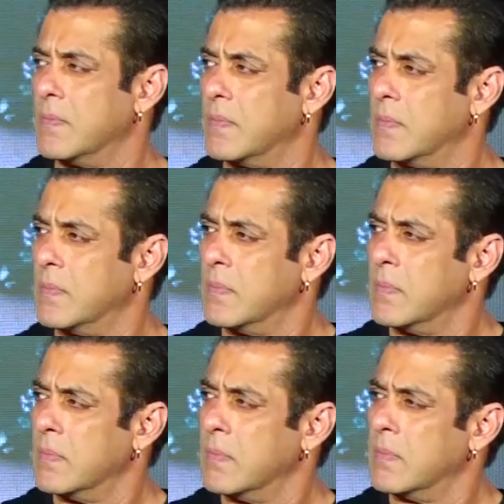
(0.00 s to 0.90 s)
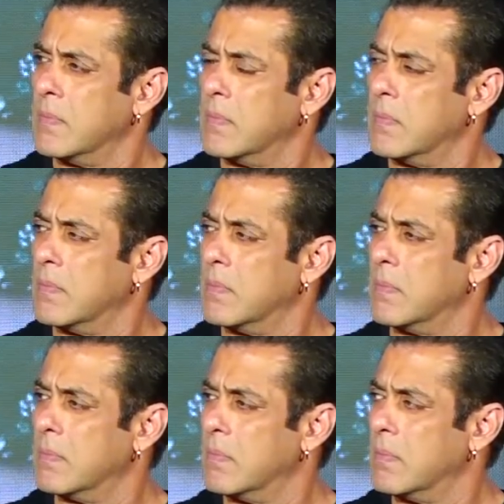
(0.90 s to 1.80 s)

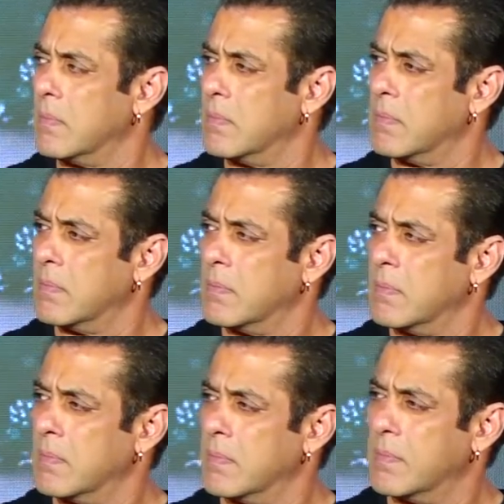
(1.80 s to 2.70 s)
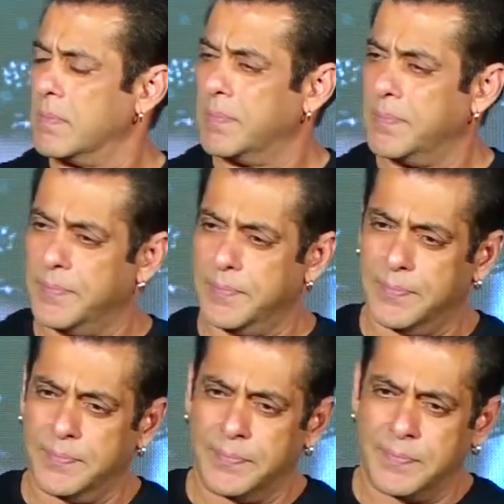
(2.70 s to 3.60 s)

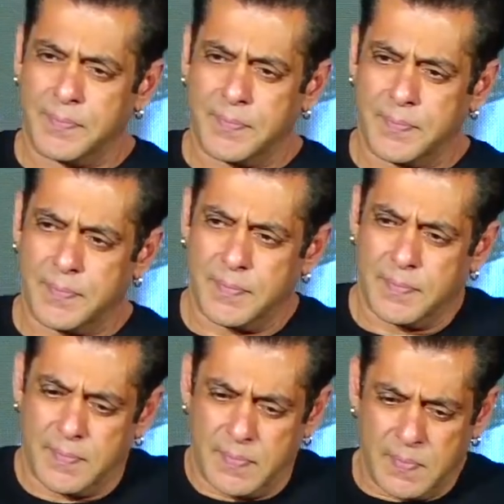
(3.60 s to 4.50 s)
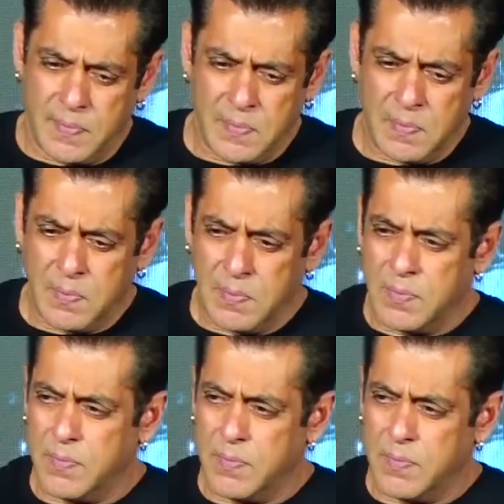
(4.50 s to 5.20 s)
(silent)